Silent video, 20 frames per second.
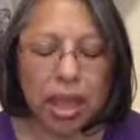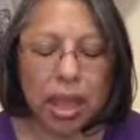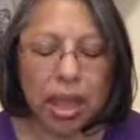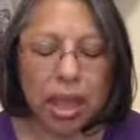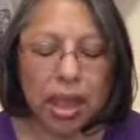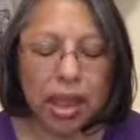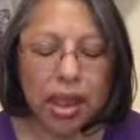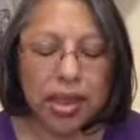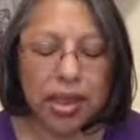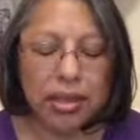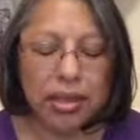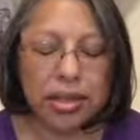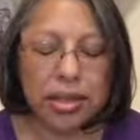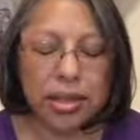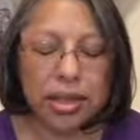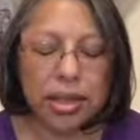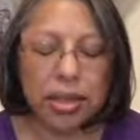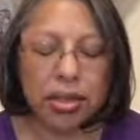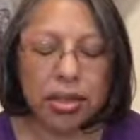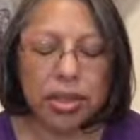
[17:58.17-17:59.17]

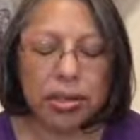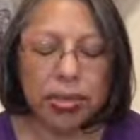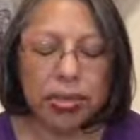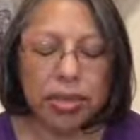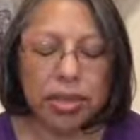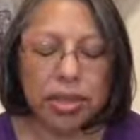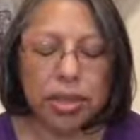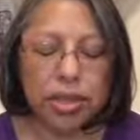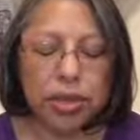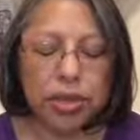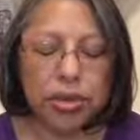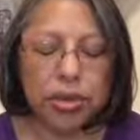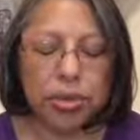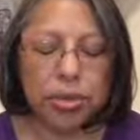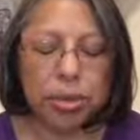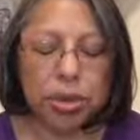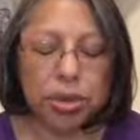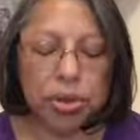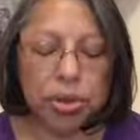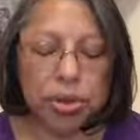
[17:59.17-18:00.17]
asking those on your
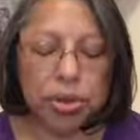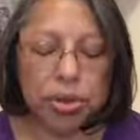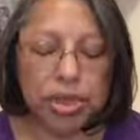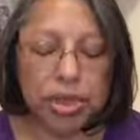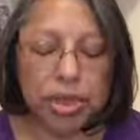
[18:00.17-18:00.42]
spiritual